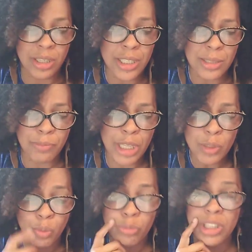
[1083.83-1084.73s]

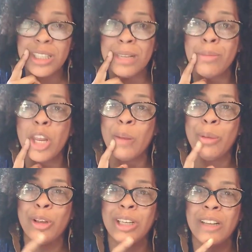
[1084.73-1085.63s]
This
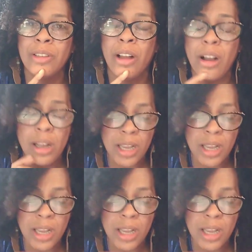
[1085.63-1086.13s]
immutability of law,